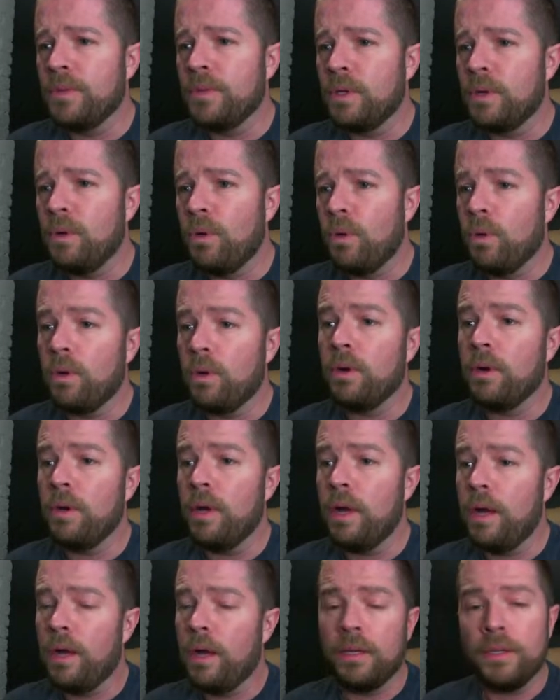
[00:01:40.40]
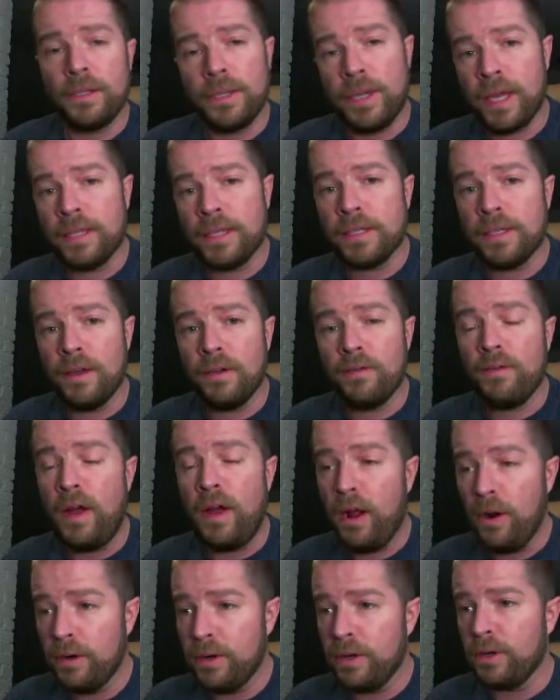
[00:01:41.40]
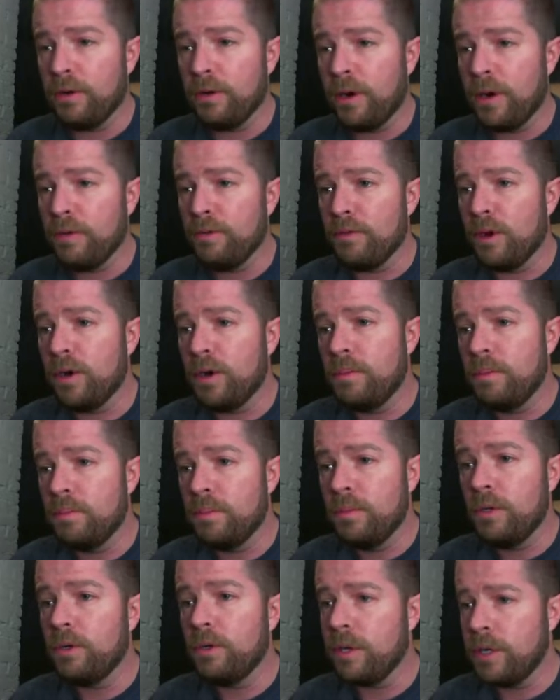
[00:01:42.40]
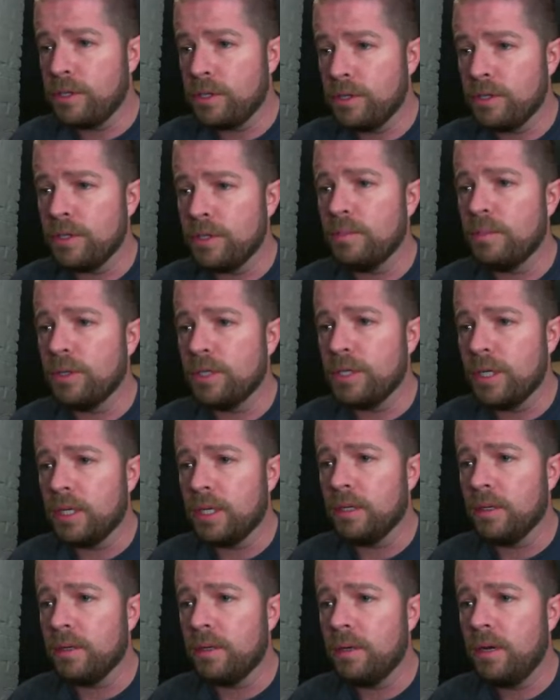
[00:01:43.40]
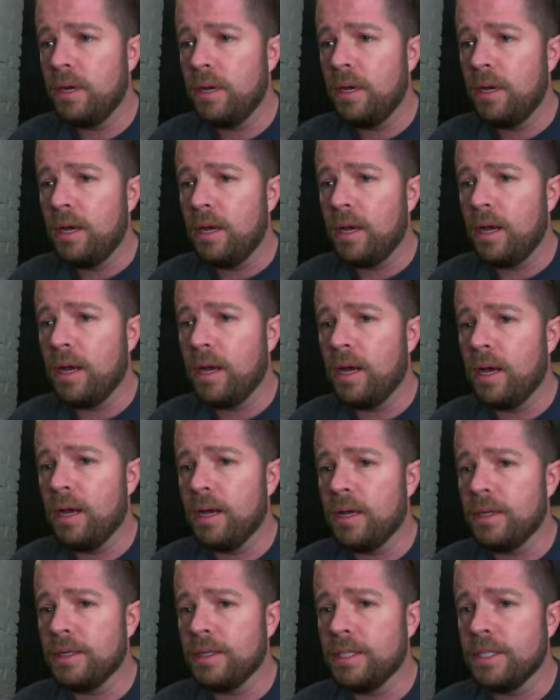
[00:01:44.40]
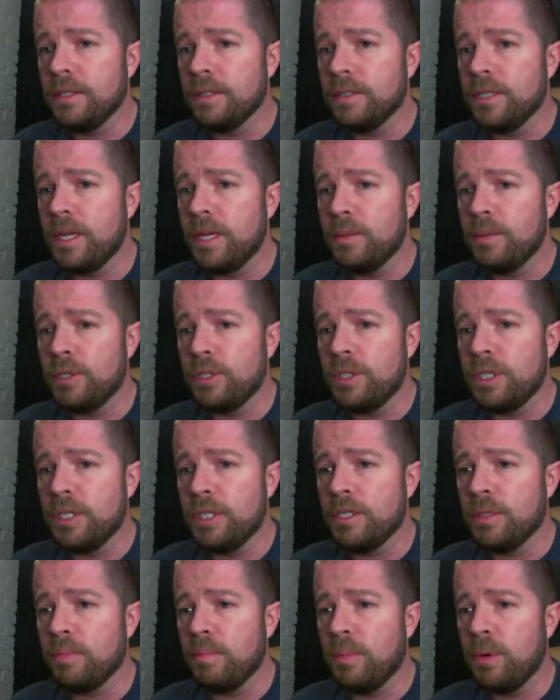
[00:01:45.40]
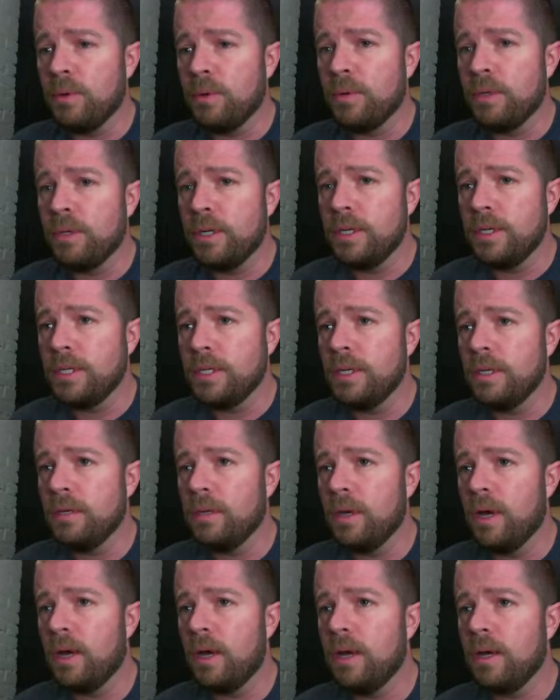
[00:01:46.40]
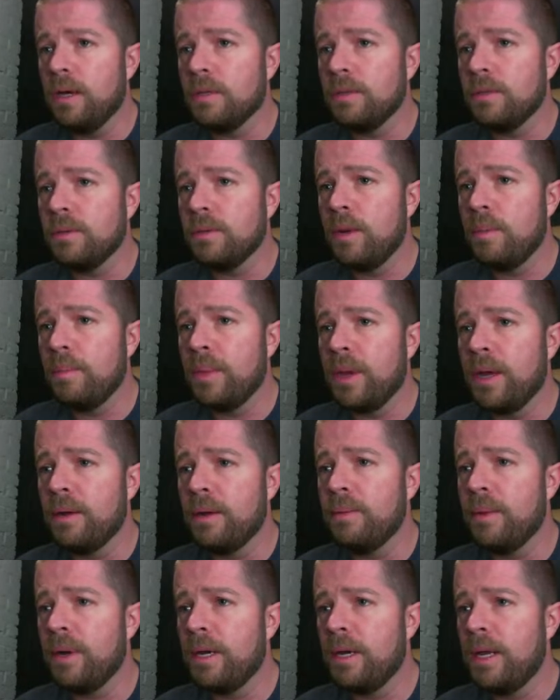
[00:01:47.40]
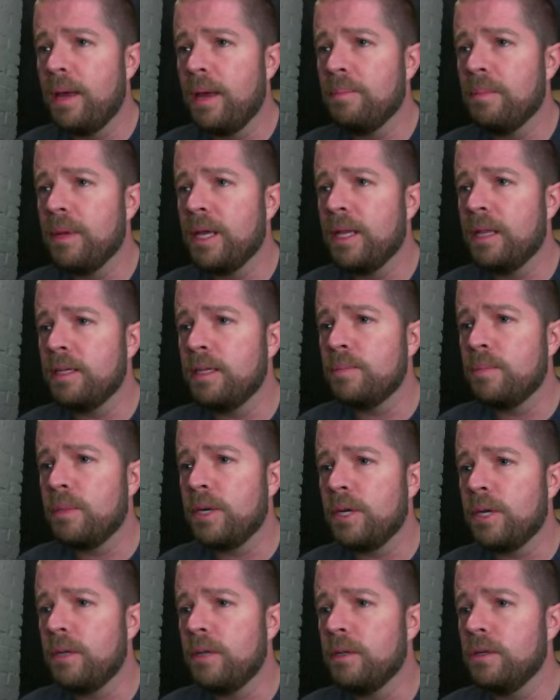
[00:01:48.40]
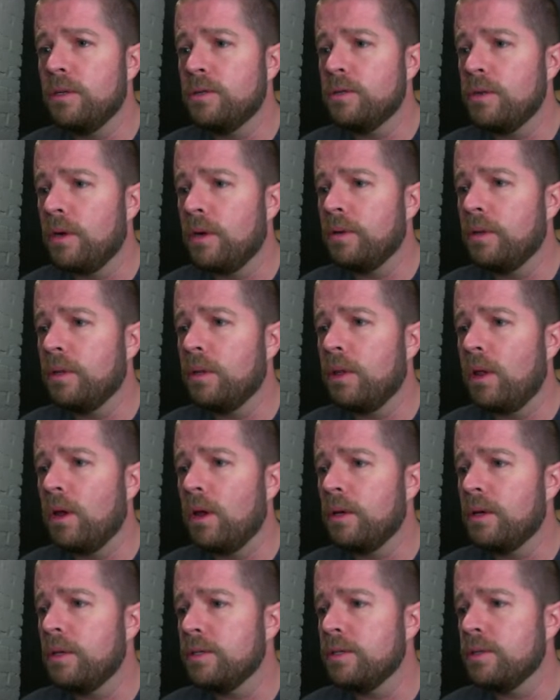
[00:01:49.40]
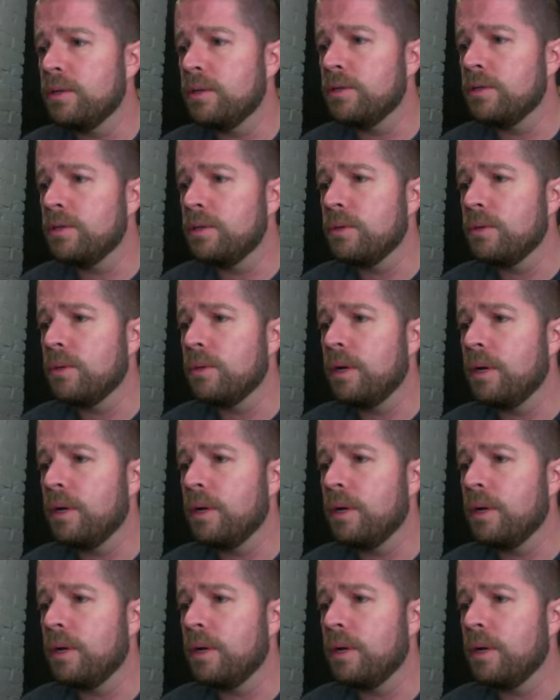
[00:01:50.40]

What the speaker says: or get stuff out of your graveyard, creatures in particular, deals damage to each opponent. So not bad. Red Cap Melee is pretty good. Drown on the Lock is also